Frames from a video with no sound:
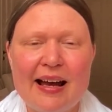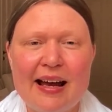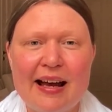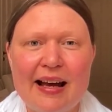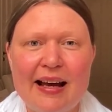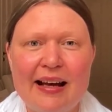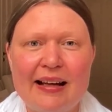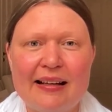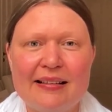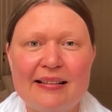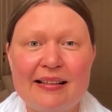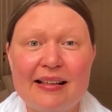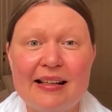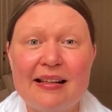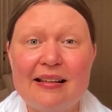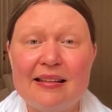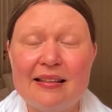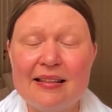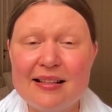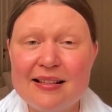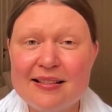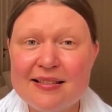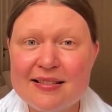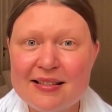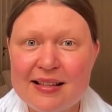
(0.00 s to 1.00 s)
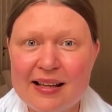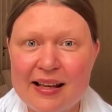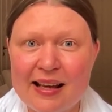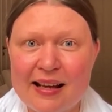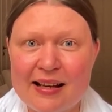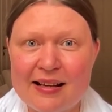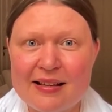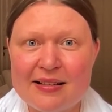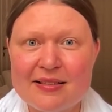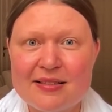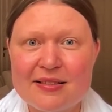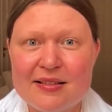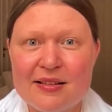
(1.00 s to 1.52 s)
And in this
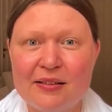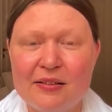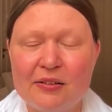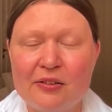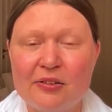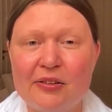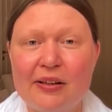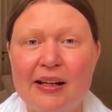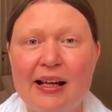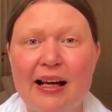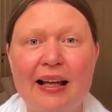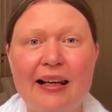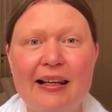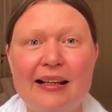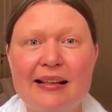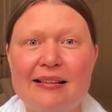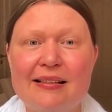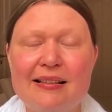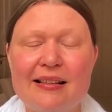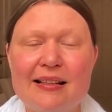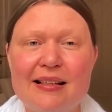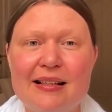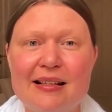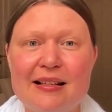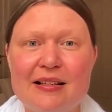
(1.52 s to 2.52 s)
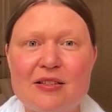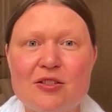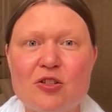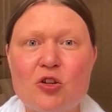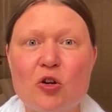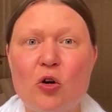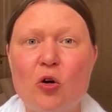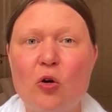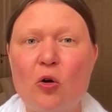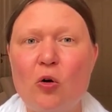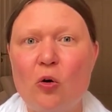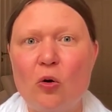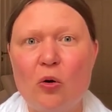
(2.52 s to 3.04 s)
case, reality is
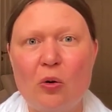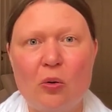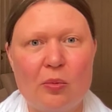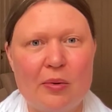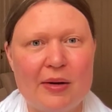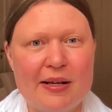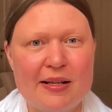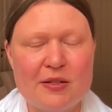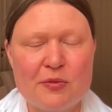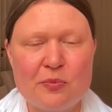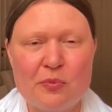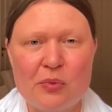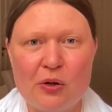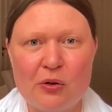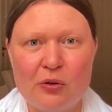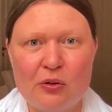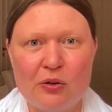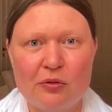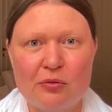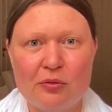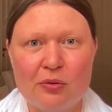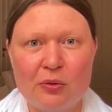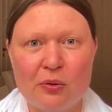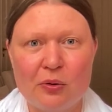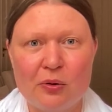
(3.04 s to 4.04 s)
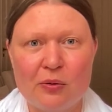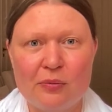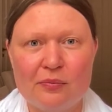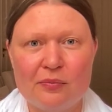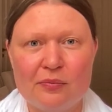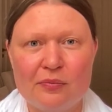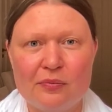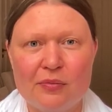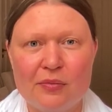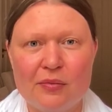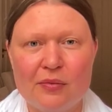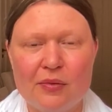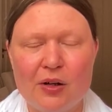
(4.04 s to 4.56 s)
always beautiful.
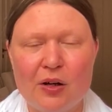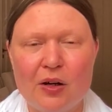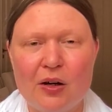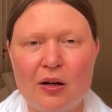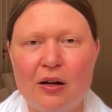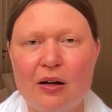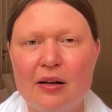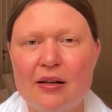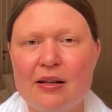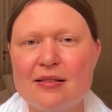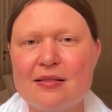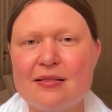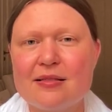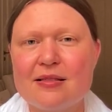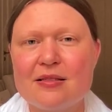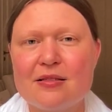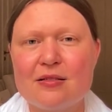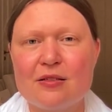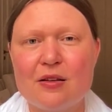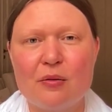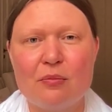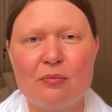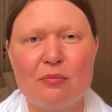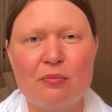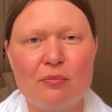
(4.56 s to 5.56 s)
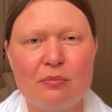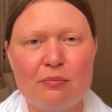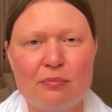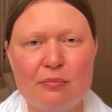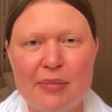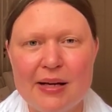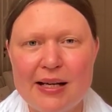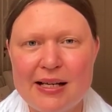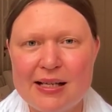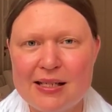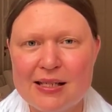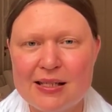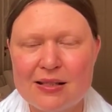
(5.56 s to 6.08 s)
It's the
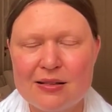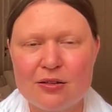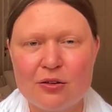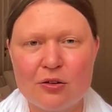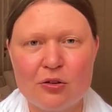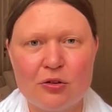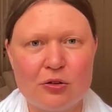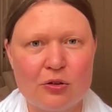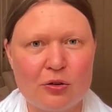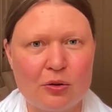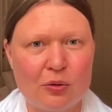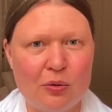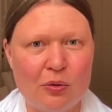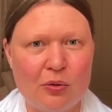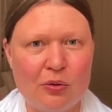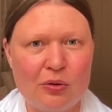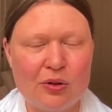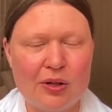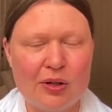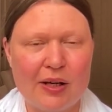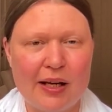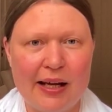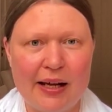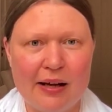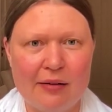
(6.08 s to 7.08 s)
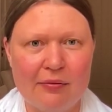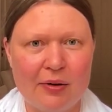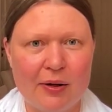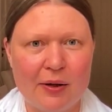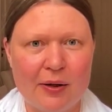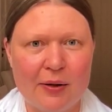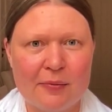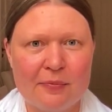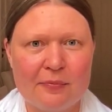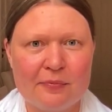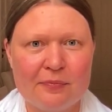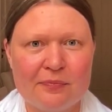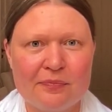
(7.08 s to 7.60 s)
best truth ever.